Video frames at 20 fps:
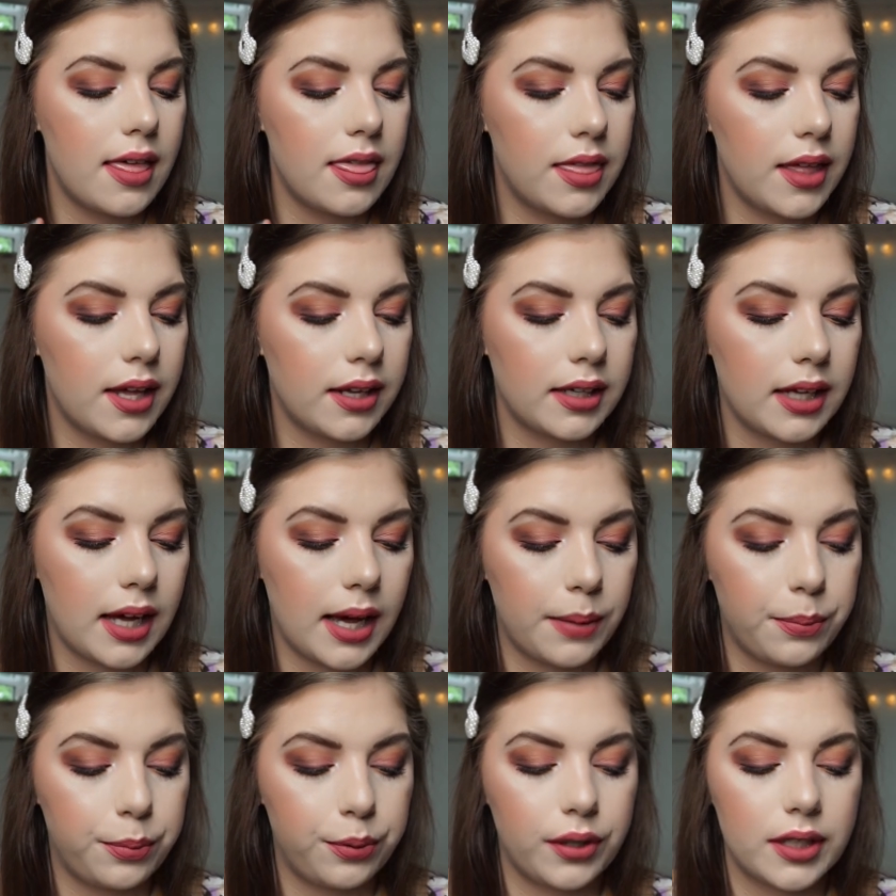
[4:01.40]
then
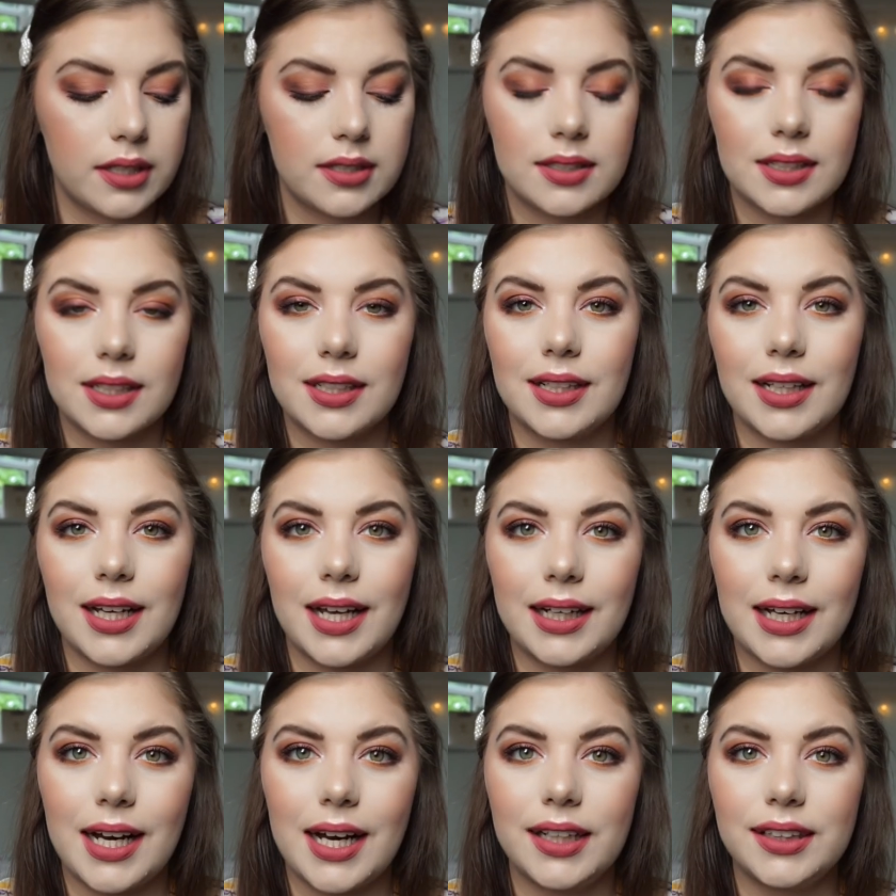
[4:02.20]
I pressed in
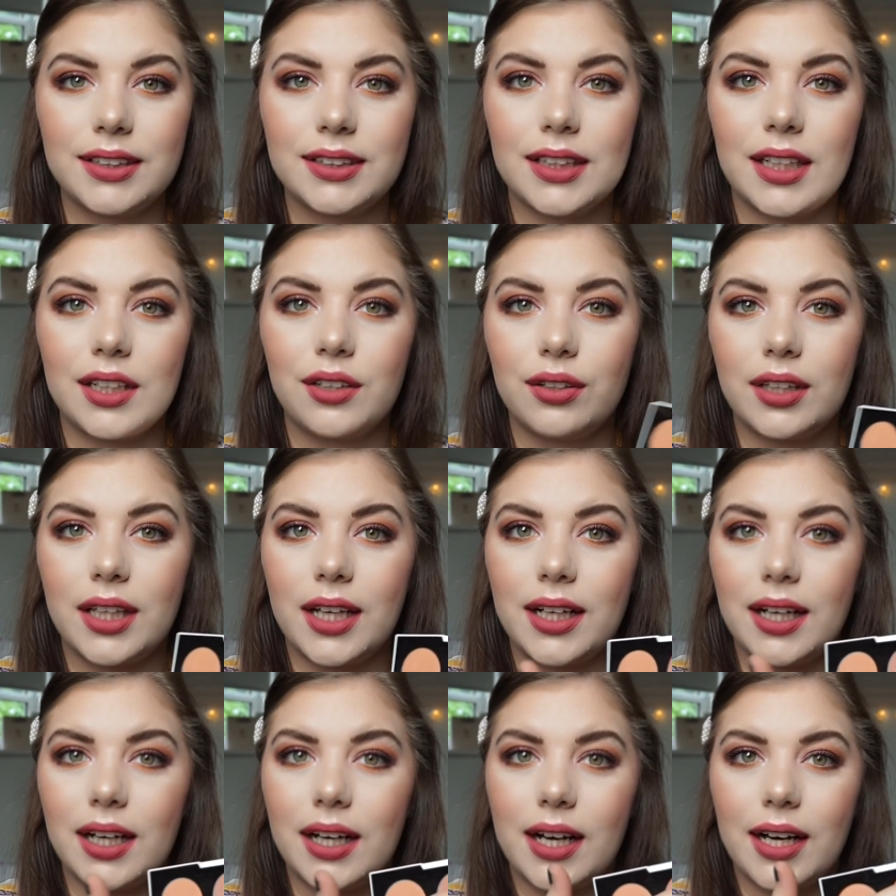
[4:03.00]
an eyeshadow
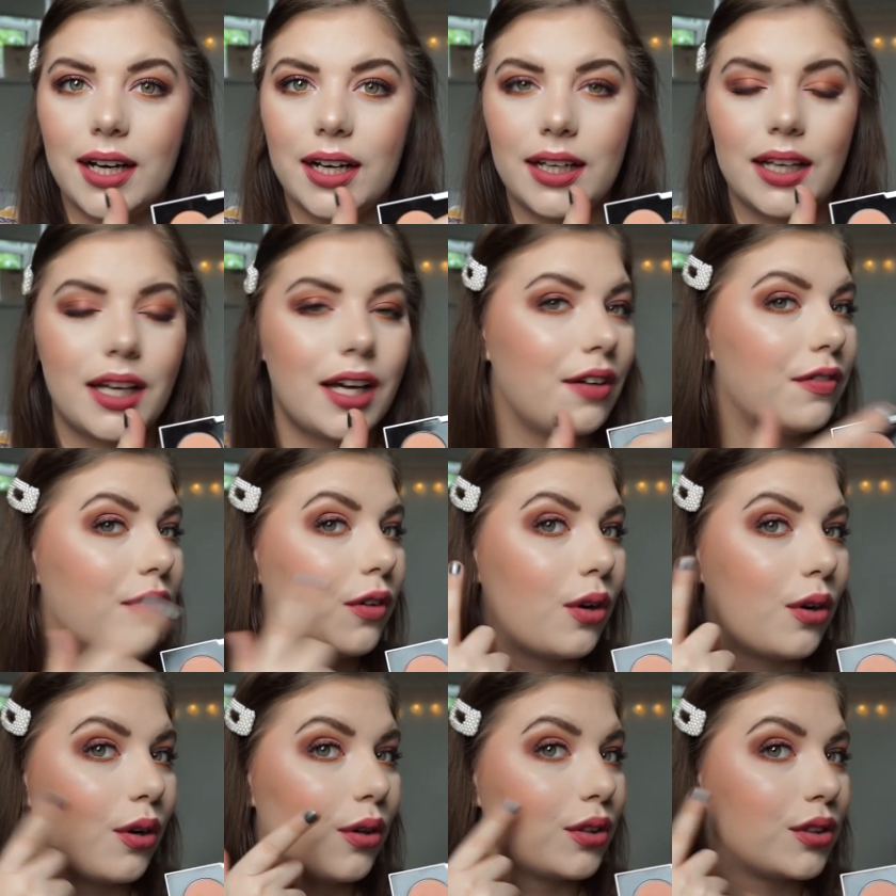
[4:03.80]
that I
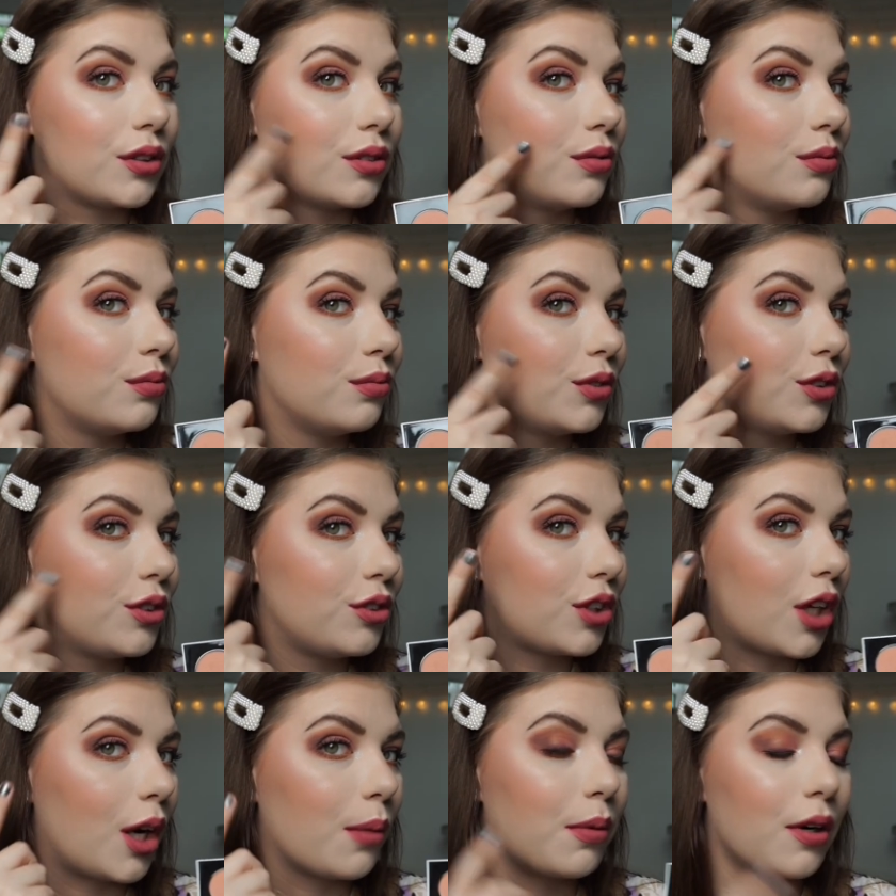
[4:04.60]
have on
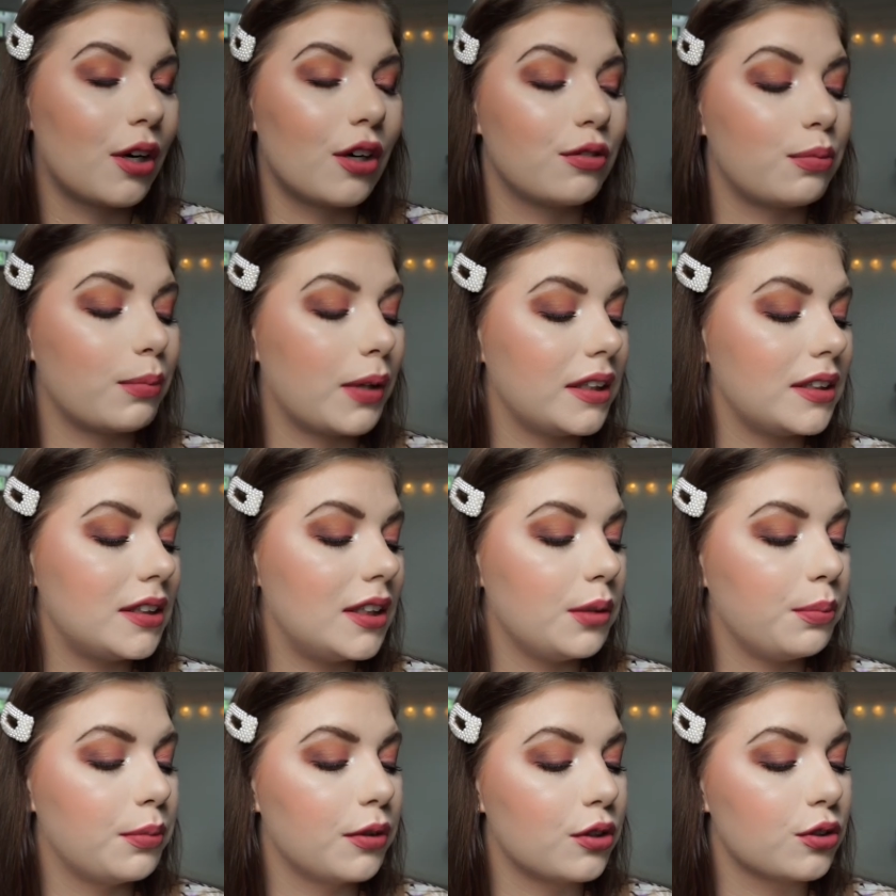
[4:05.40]
top of my
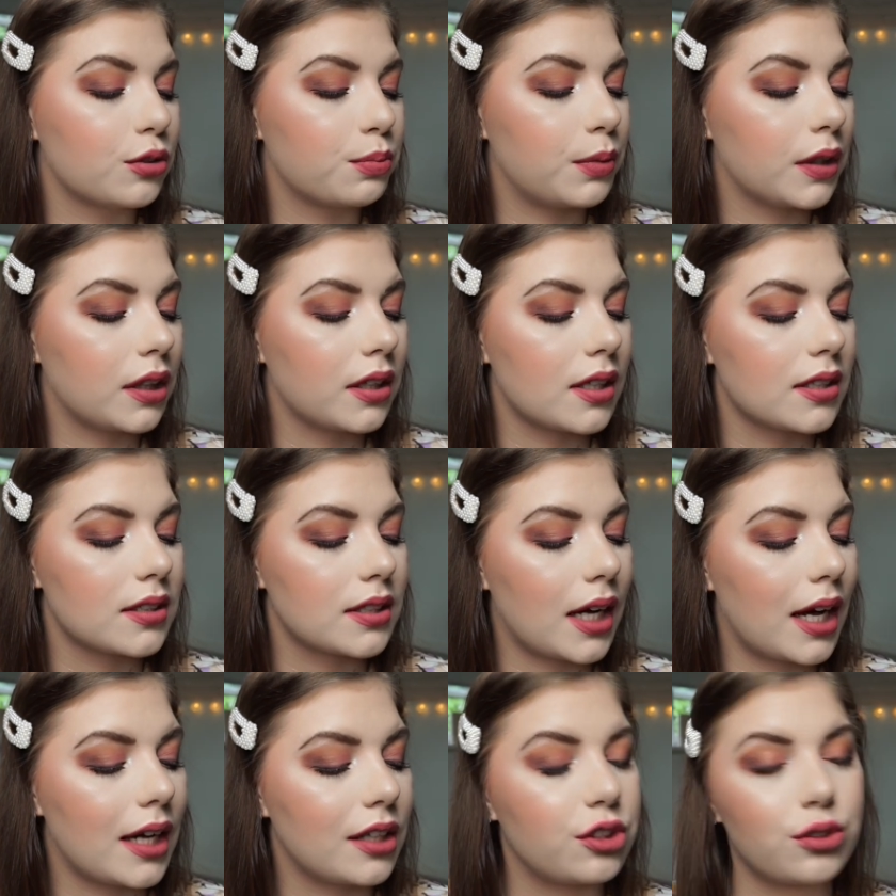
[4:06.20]
cheekbones
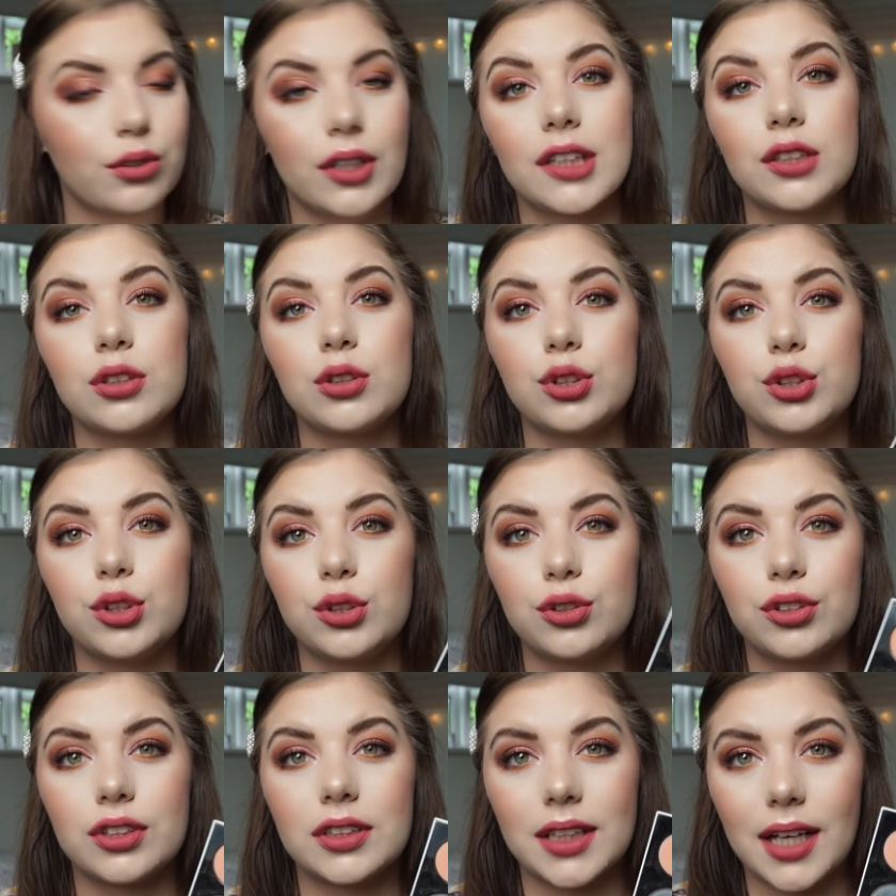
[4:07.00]
because I tried to
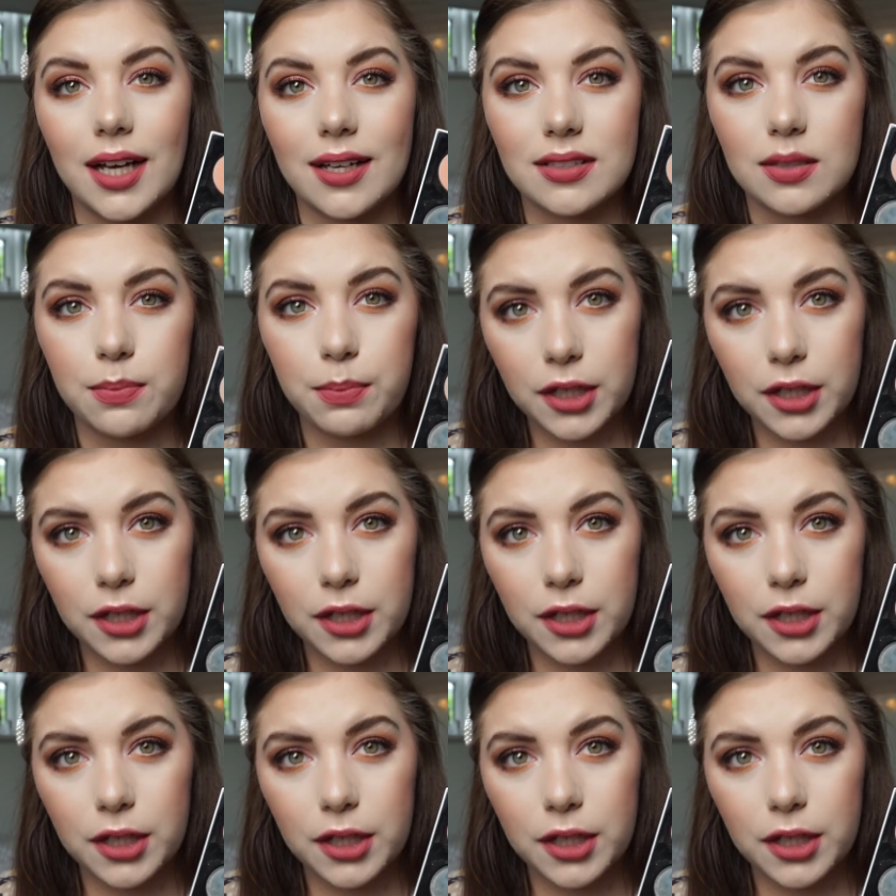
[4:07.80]
use it as a